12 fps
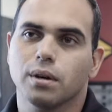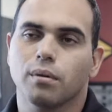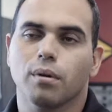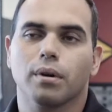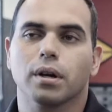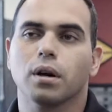
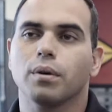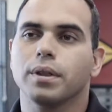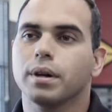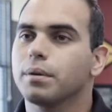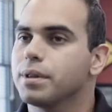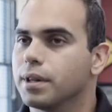We want to go in
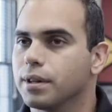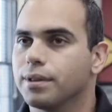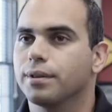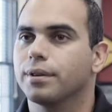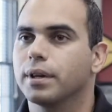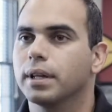there with the
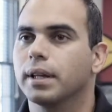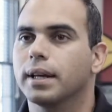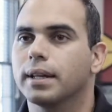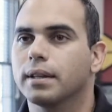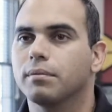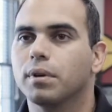authority,
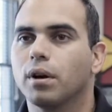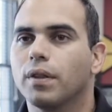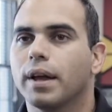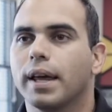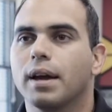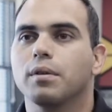letting them know
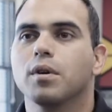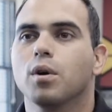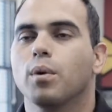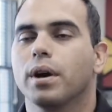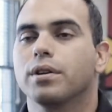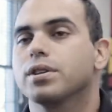that, hey,
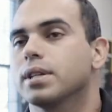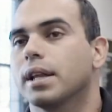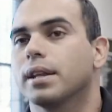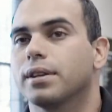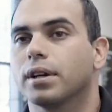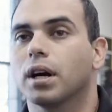we understand
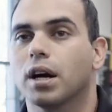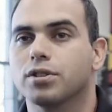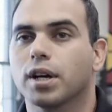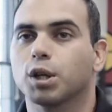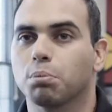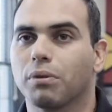that they're
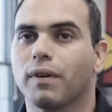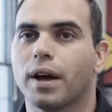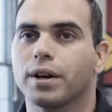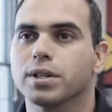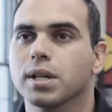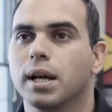contracted
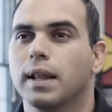providers.